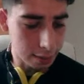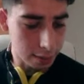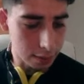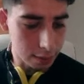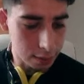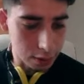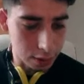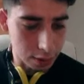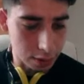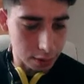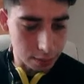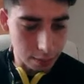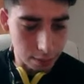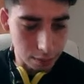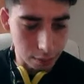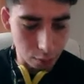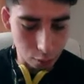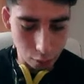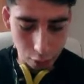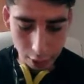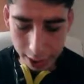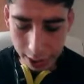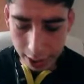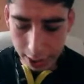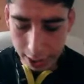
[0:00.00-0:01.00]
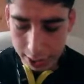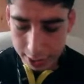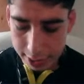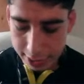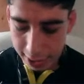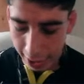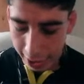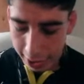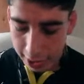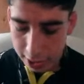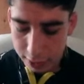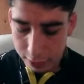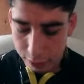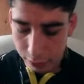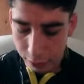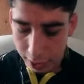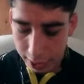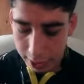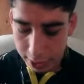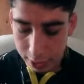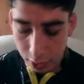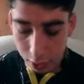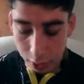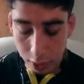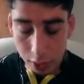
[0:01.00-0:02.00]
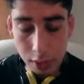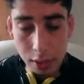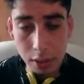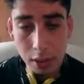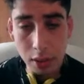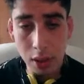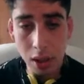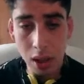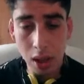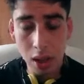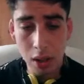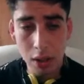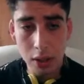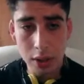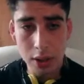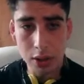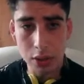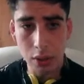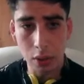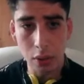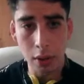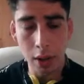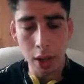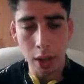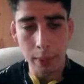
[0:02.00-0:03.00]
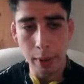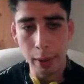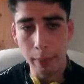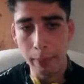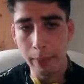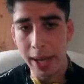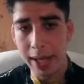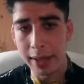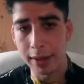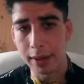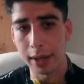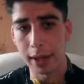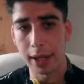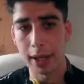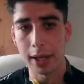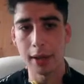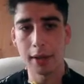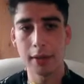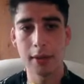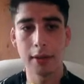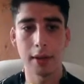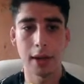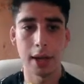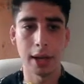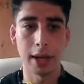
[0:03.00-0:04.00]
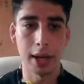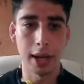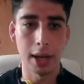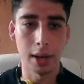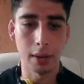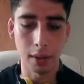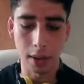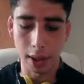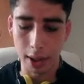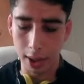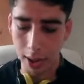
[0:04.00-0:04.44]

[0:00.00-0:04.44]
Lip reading: just really tastefully done story about mental health and how